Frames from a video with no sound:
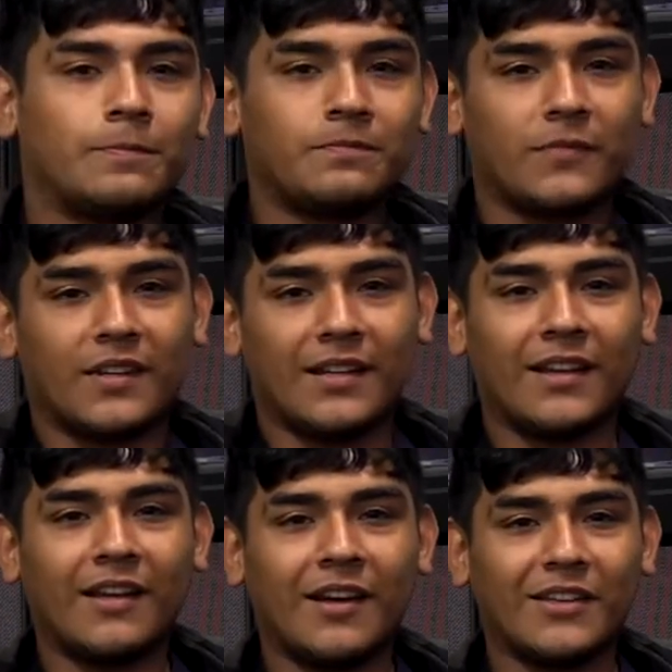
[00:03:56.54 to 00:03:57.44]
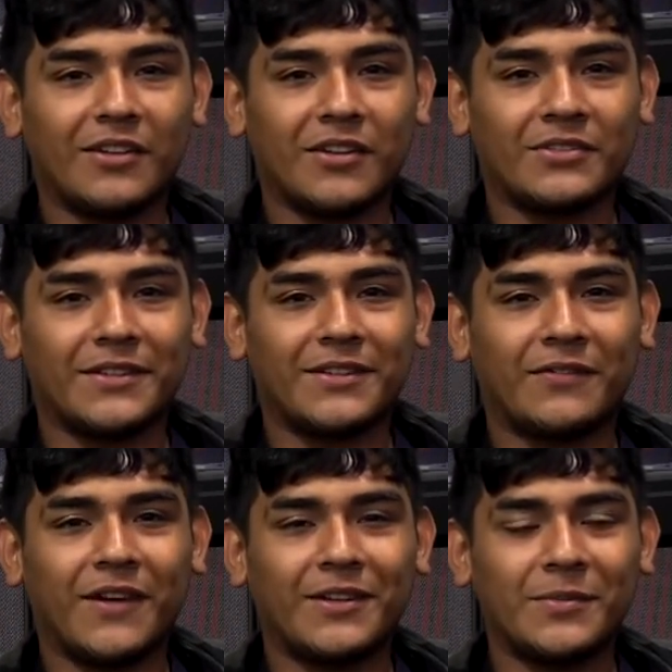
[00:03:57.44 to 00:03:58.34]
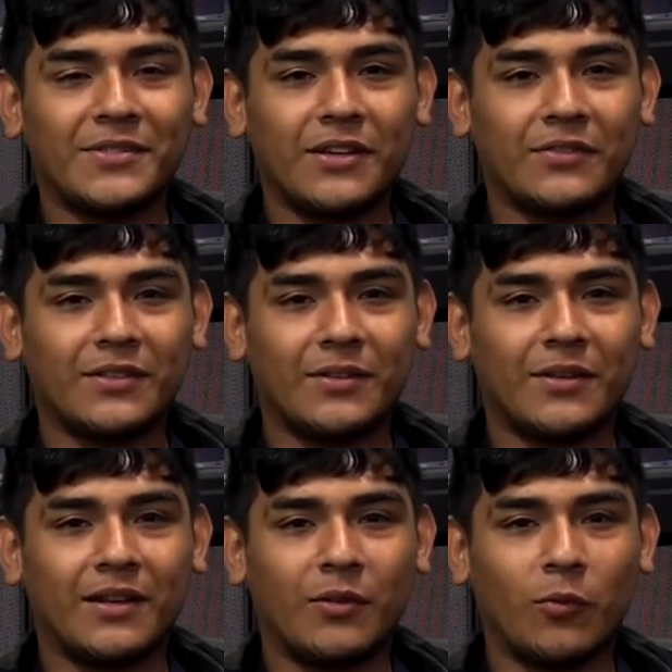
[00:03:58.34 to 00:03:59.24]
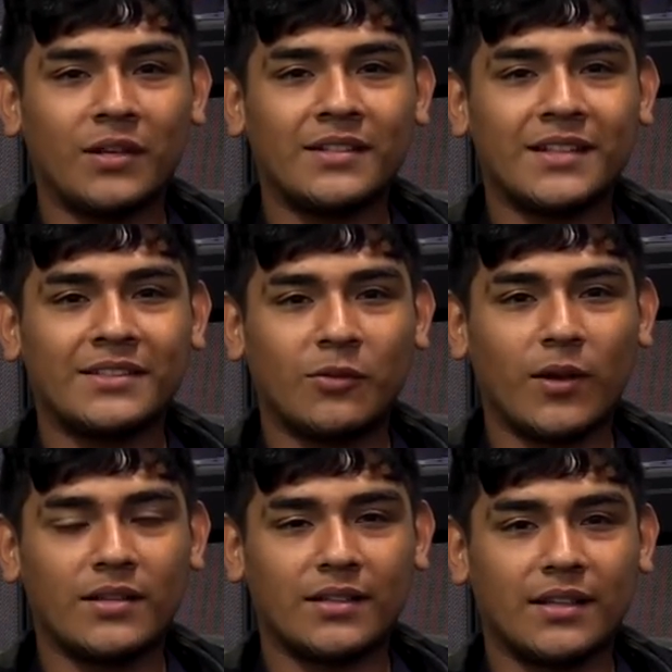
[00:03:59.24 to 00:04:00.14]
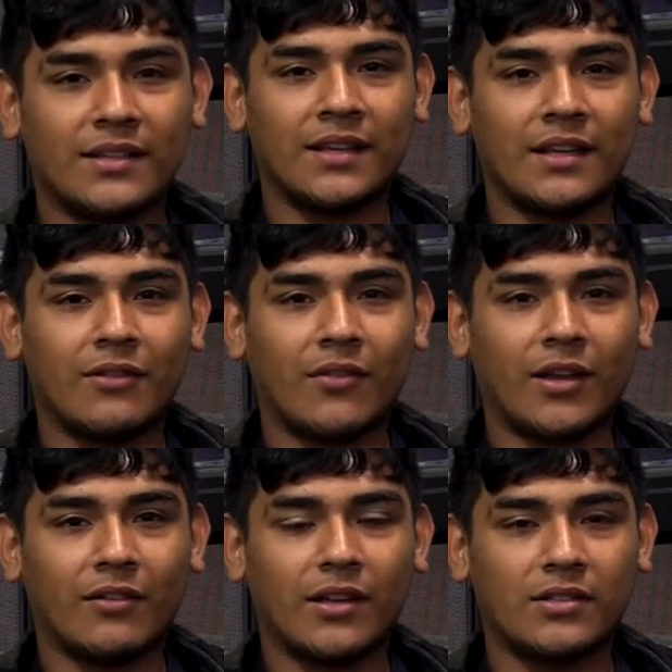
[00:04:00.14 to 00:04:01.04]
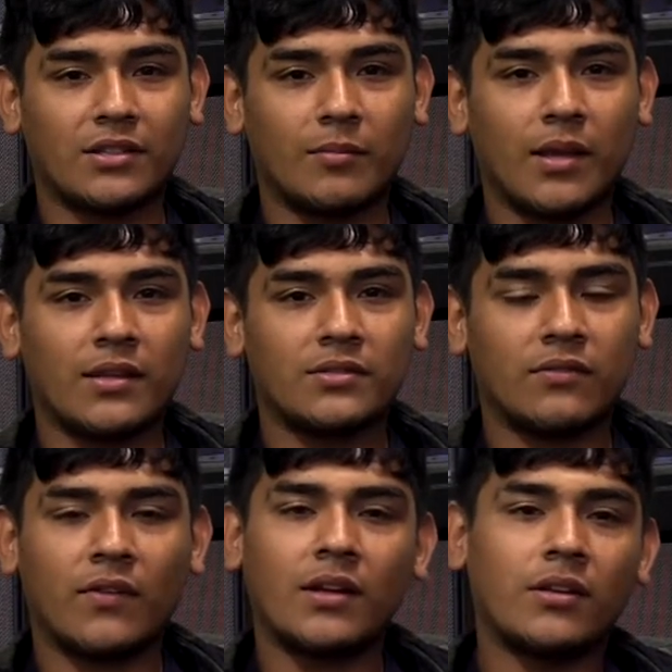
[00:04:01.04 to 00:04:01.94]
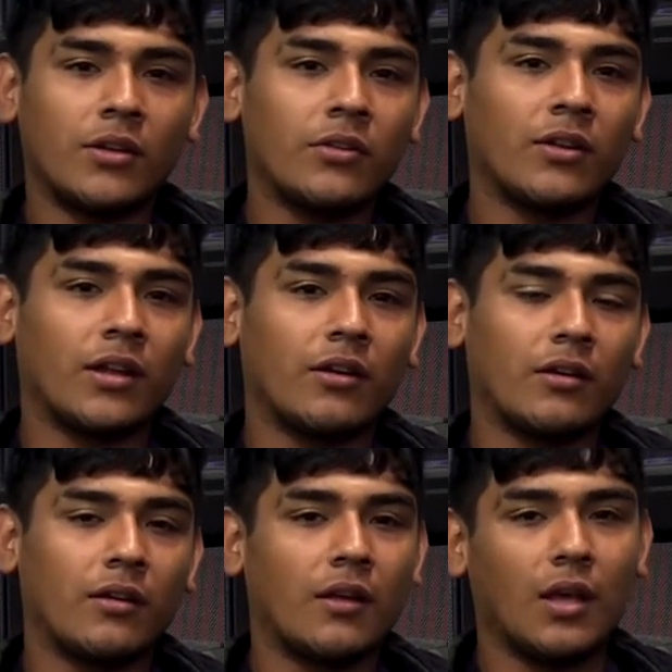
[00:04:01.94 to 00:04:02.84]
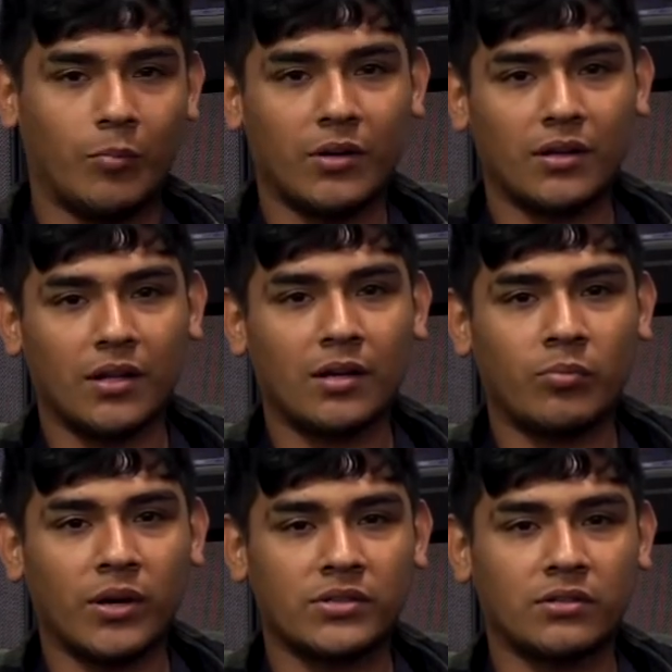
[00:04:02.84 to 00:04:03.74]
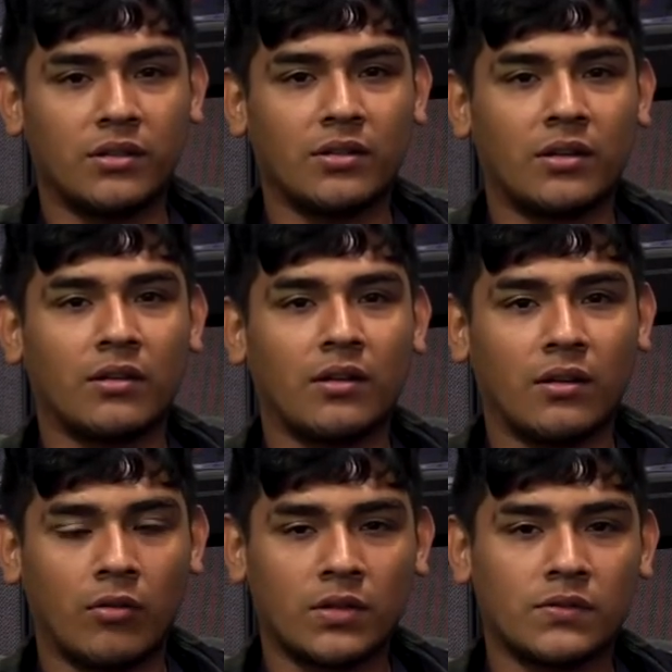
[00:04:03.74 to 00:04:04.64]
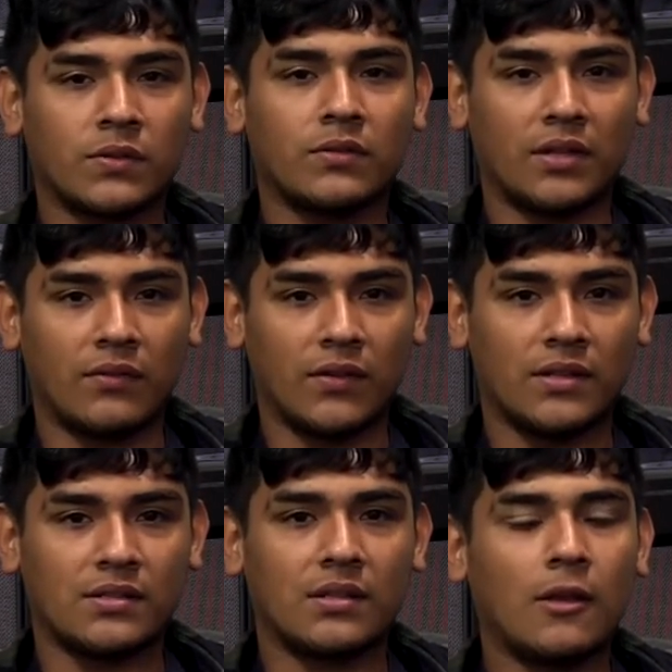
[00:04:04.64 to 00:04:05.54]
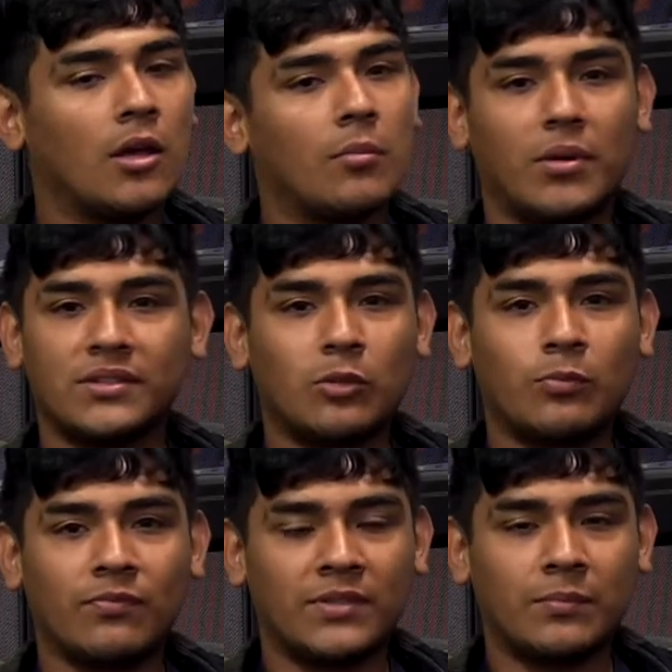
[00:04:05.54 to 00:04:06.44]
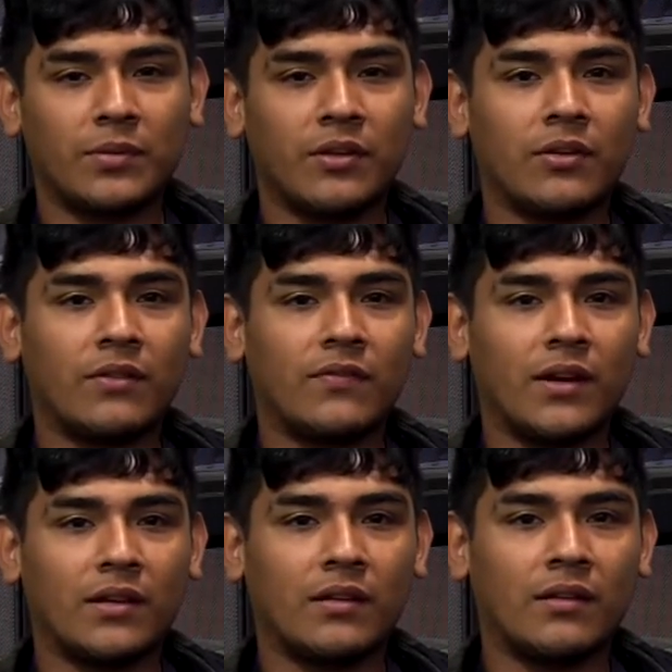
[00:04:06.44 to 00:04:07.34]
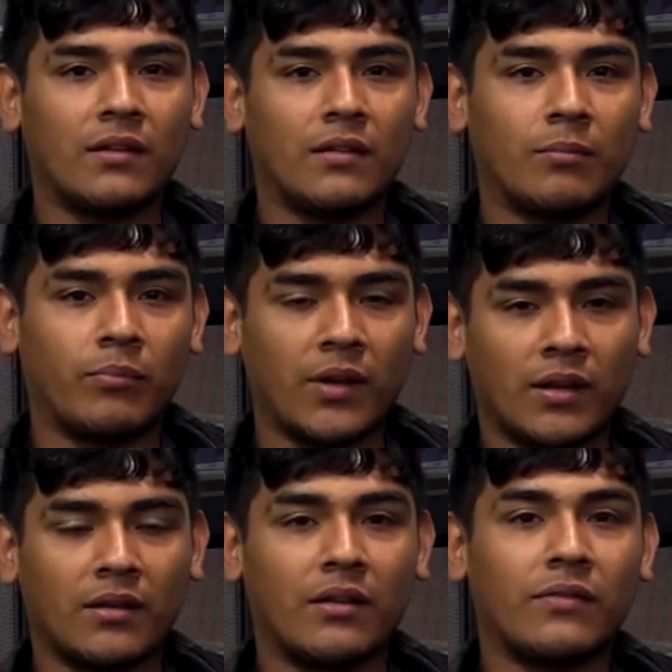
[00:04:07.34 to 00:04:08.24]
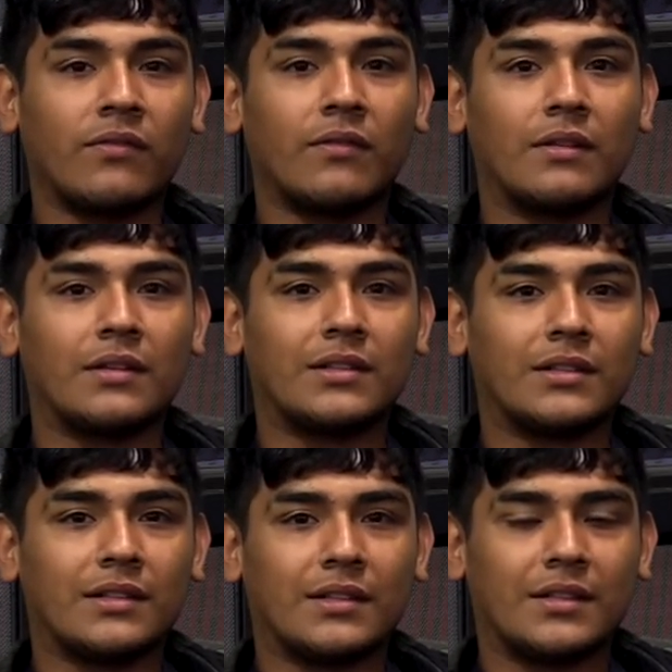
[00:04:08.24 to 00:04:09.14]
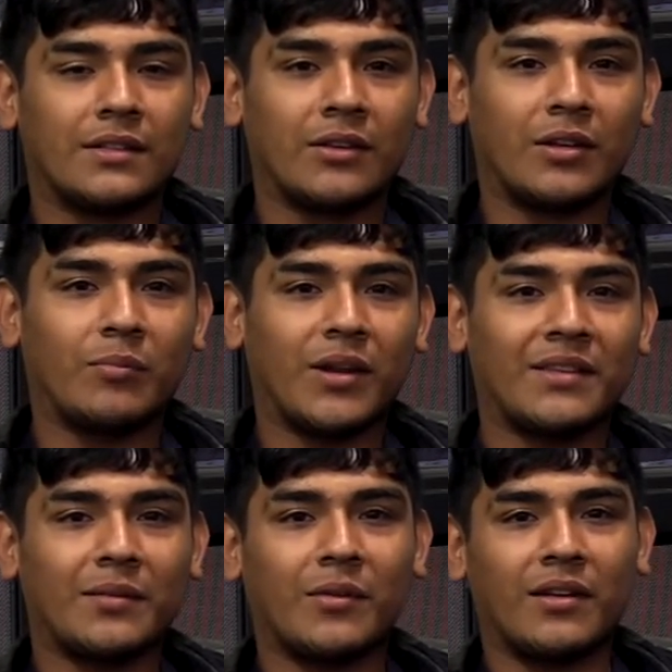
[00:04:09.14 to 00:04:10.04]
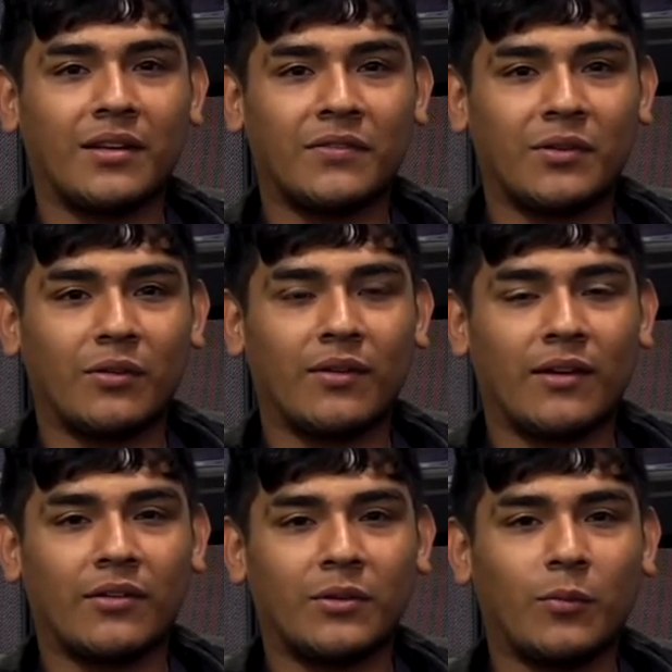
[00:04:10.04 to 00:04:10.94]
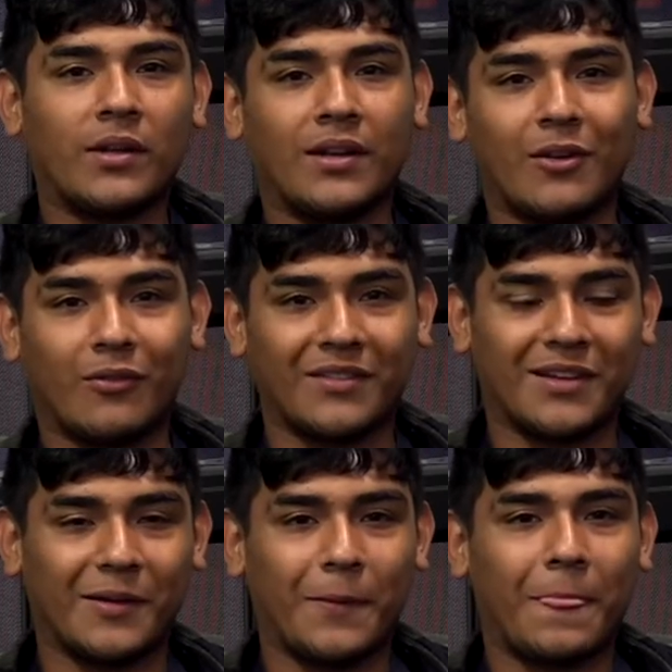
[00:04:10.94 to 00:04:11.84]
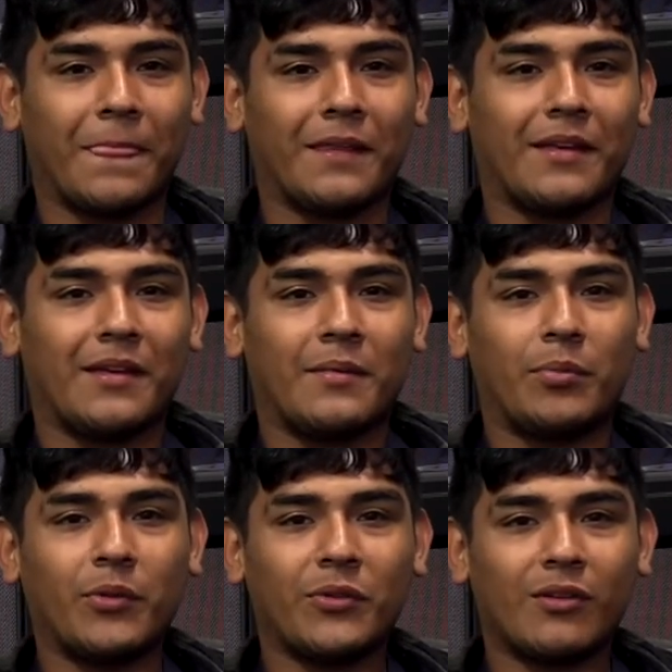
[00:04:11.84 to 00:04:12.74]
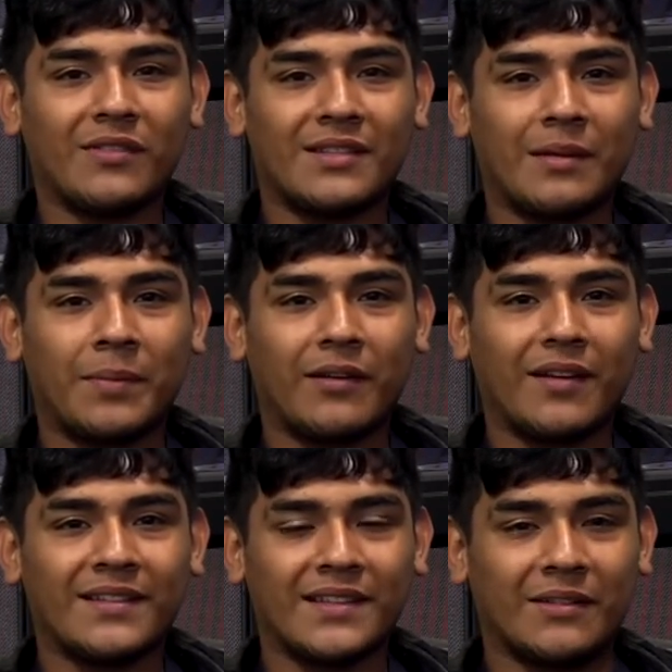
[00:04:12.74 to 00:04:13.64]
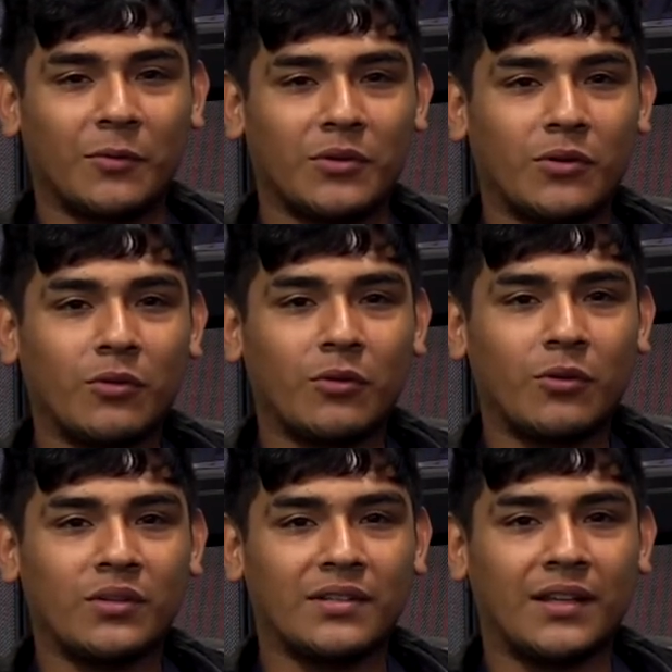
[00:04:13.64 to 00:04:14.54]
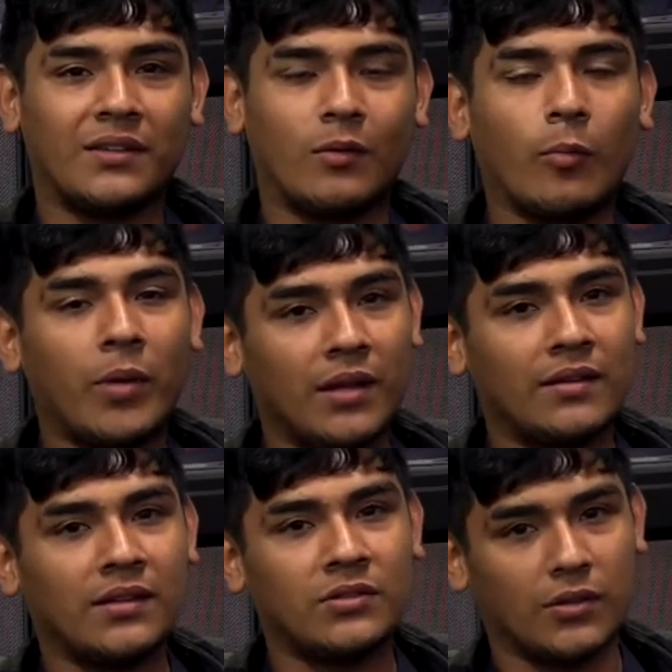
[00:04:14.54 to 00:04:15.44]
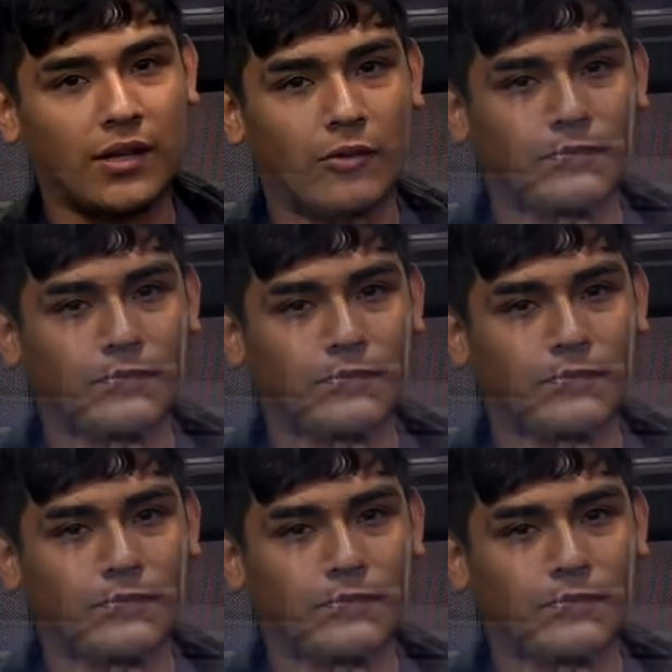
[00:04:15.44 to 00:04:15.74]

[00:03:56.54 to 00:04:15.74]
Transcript: The Lady Hot Dogs started to find themselves in, in the winded situation at the of regulation, managed to find another gear and put a lot of pressure on the Crossroad defense, but simply couldn't find it, break enough, couldn't break them enough to earn the win in overtime. Both overtime periods ended with no goals, leading to a penalty shootout.